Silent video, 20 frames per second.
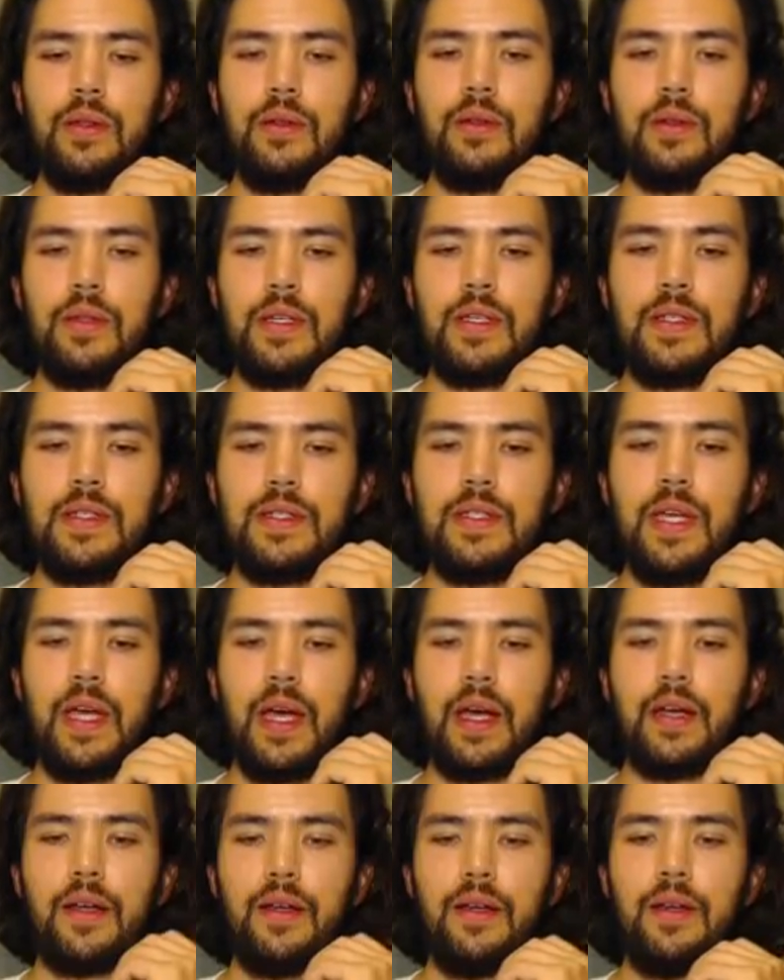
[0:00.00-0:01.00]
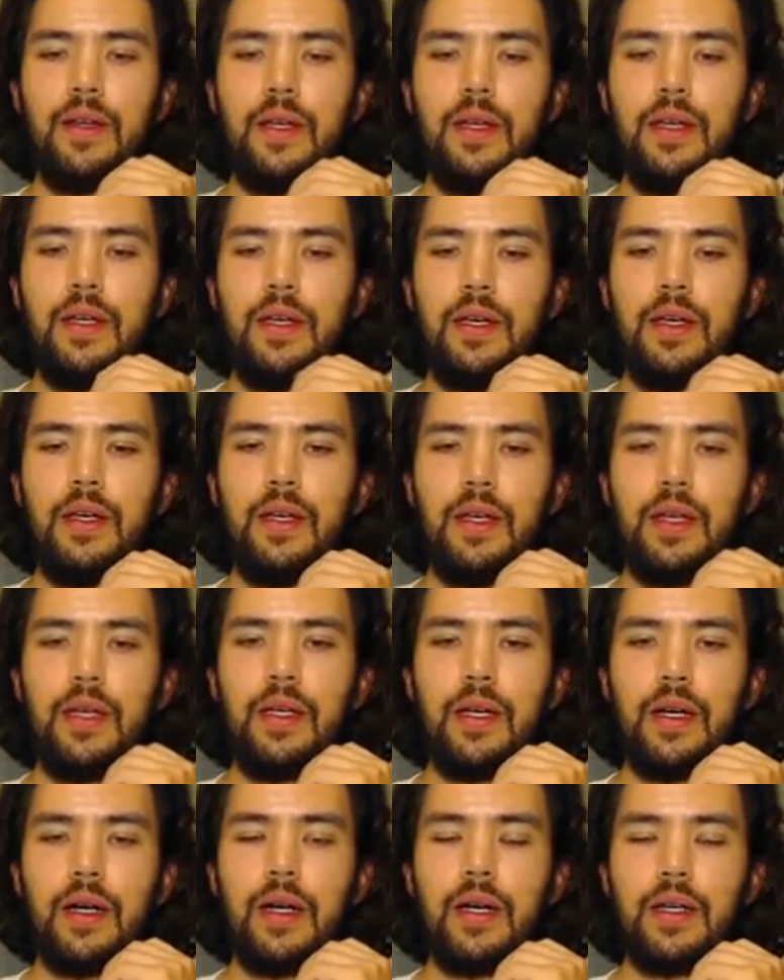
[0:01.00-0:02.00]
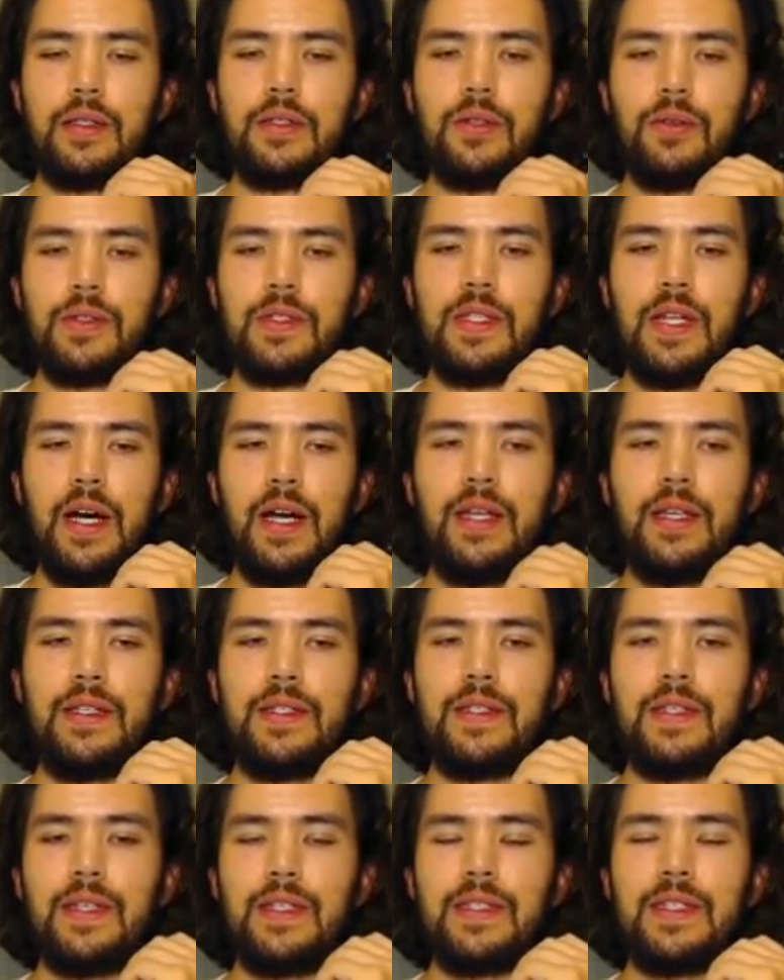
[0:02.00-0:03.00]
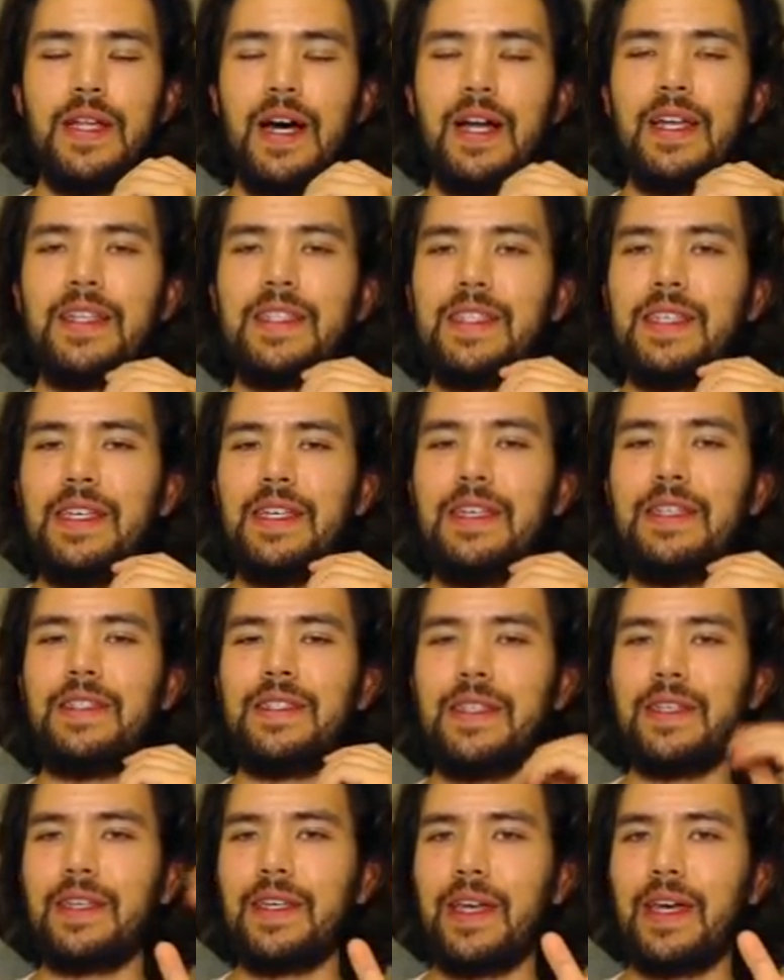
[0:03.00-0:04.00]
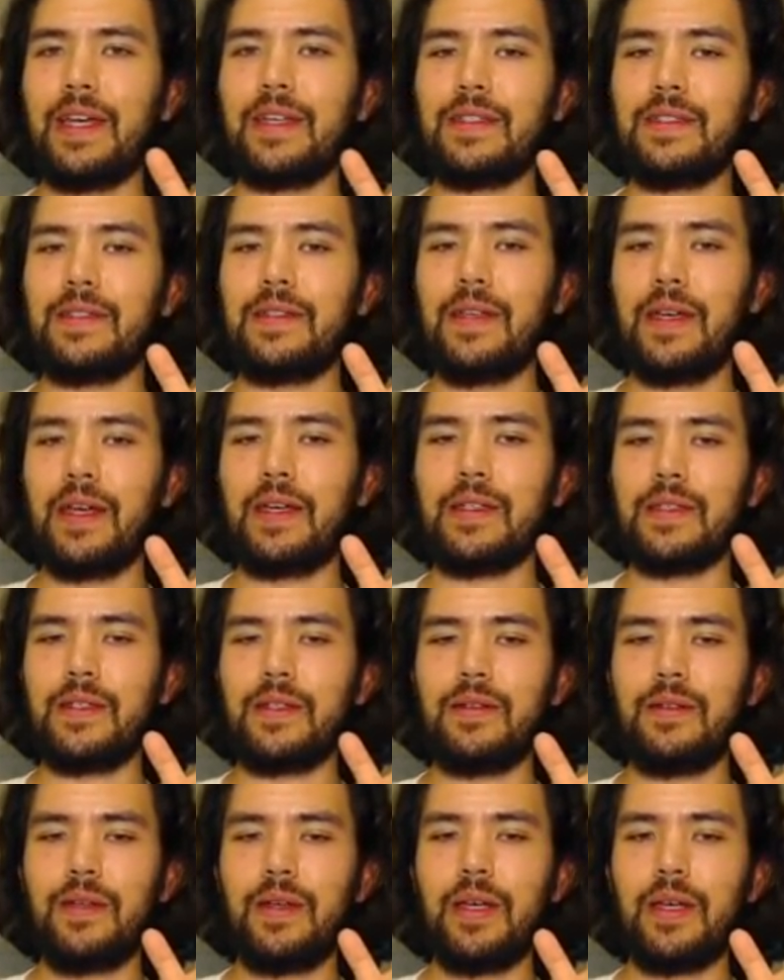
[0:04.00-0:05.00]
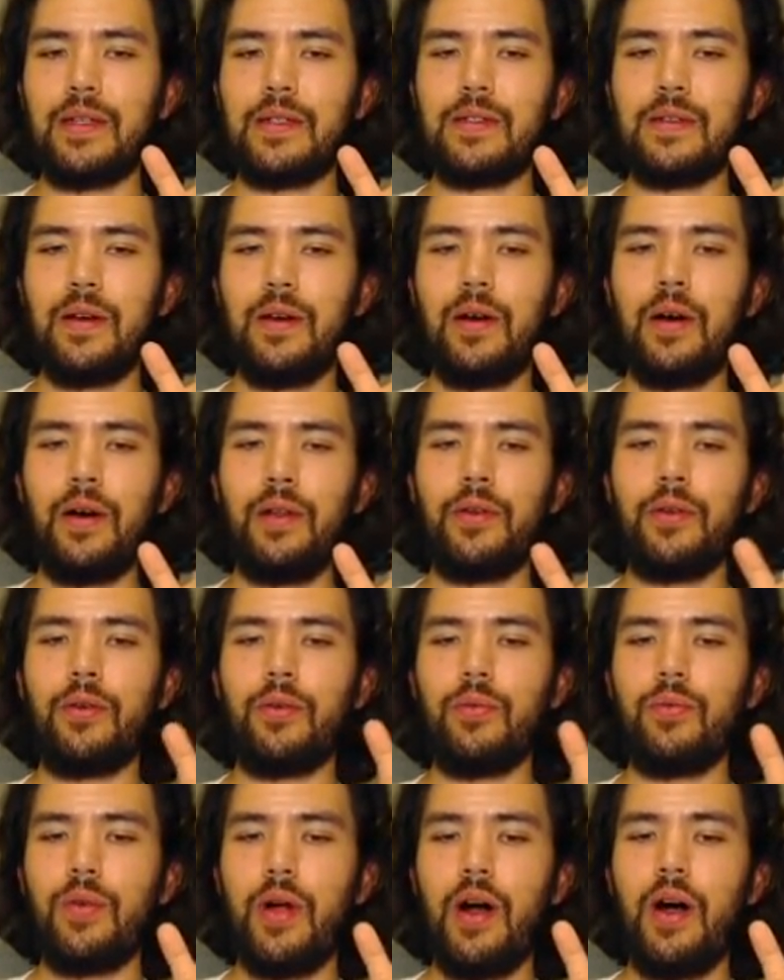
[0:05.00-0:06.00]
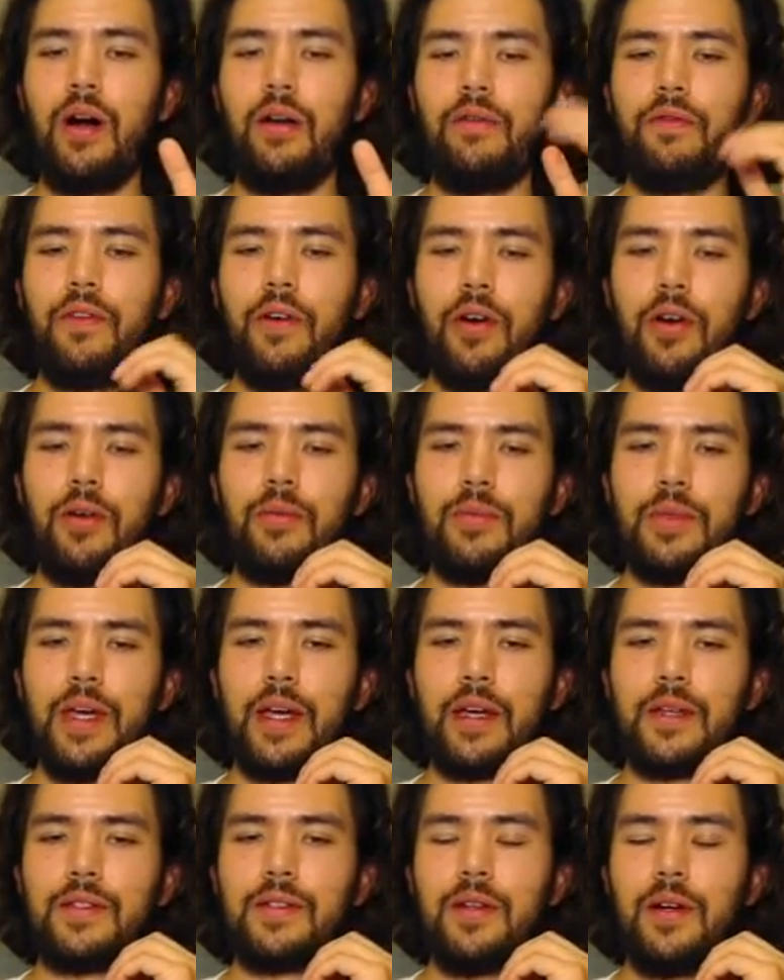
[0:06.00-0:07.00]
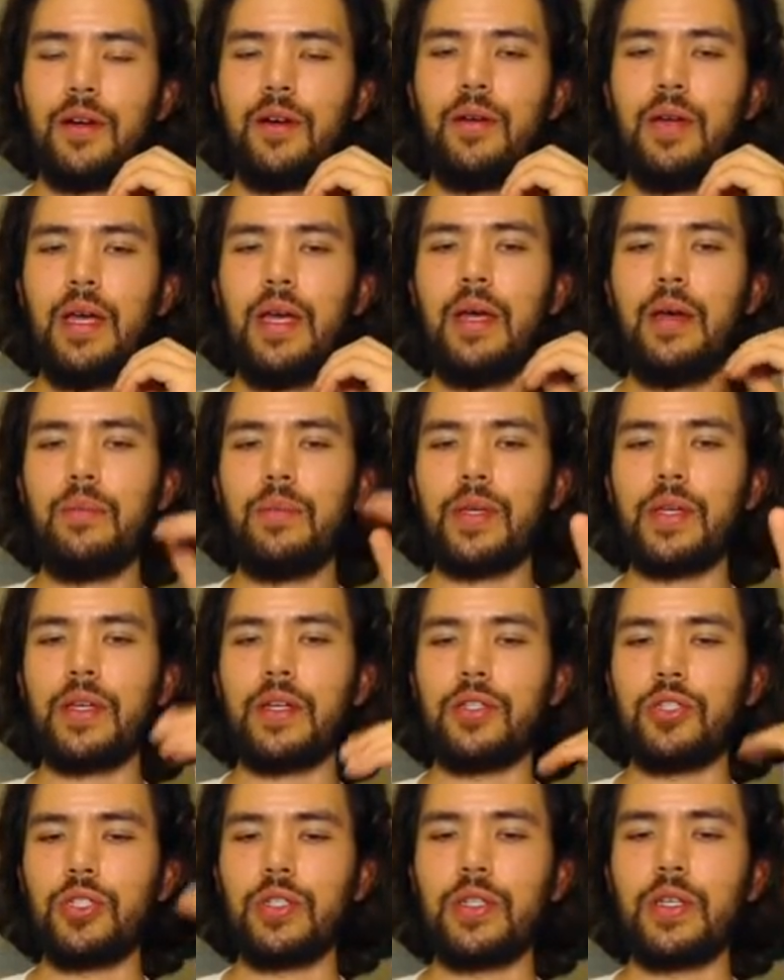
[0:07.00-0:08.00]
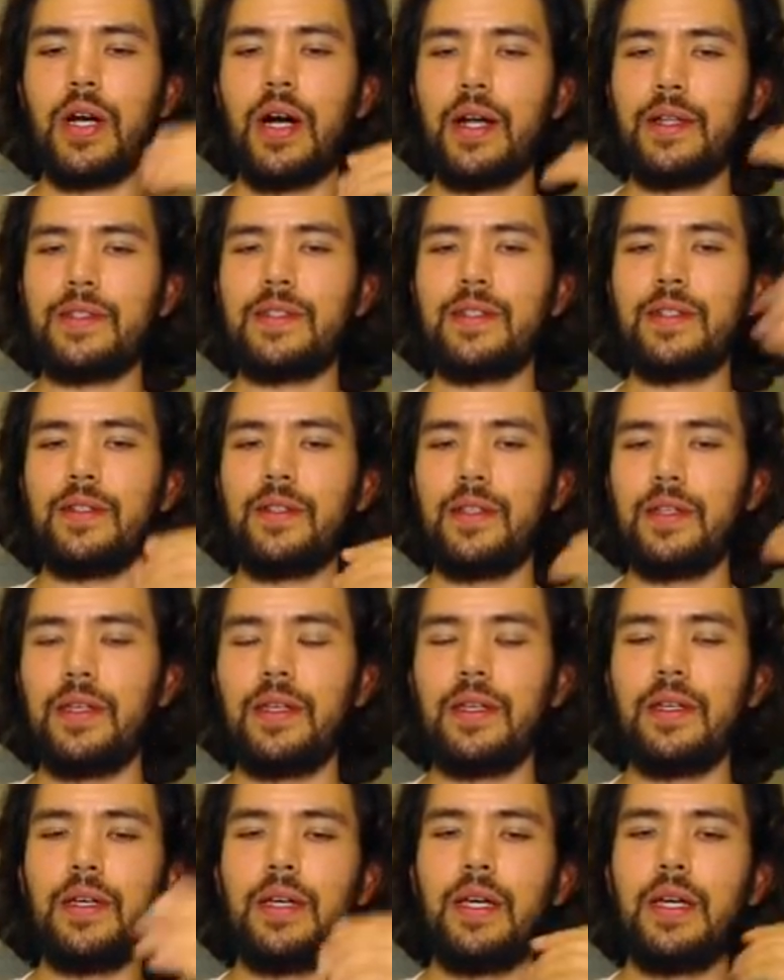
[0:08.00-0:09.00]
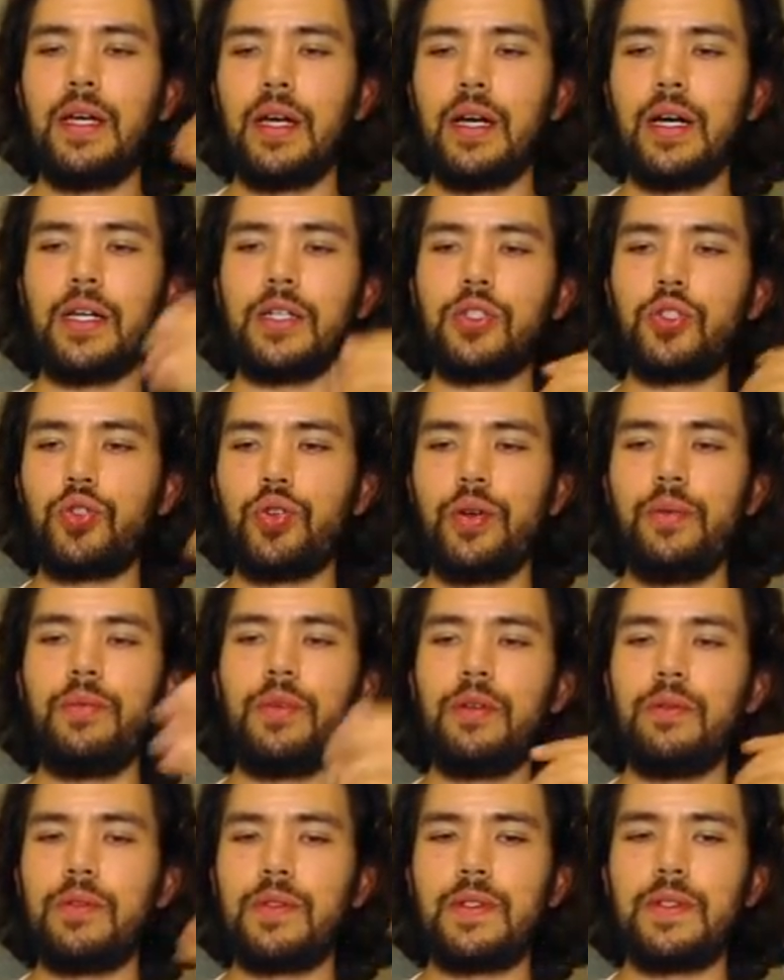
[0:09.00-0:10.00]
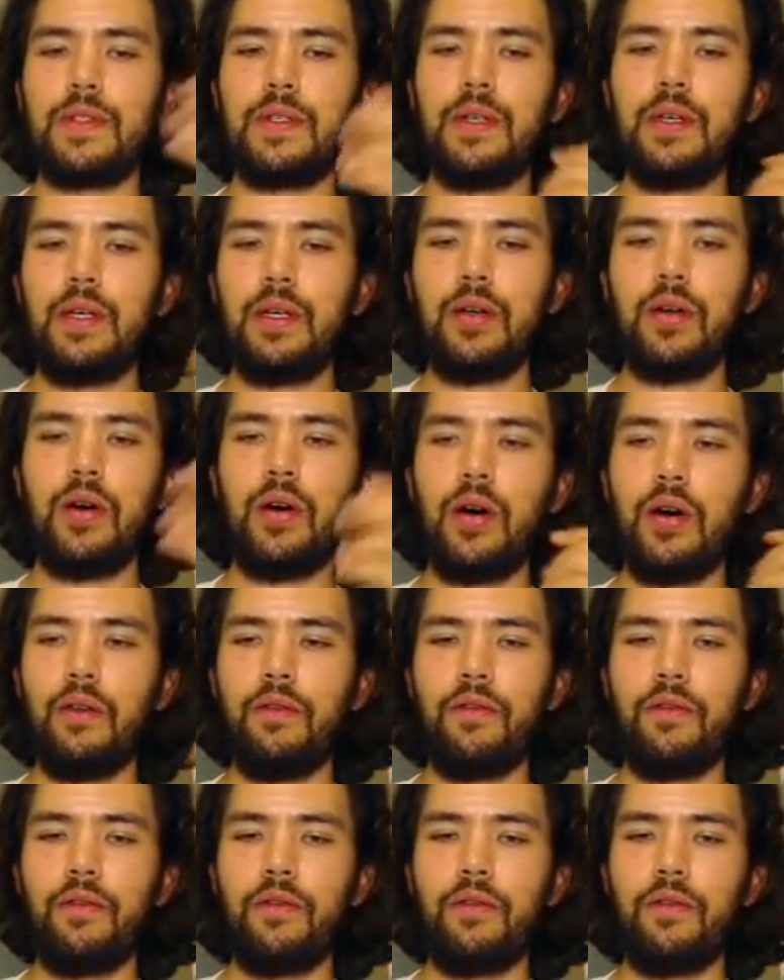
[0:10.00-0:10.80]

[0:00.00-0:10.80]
this deck, so it's not as easy as other raw farm decks are, because she constantly tributes off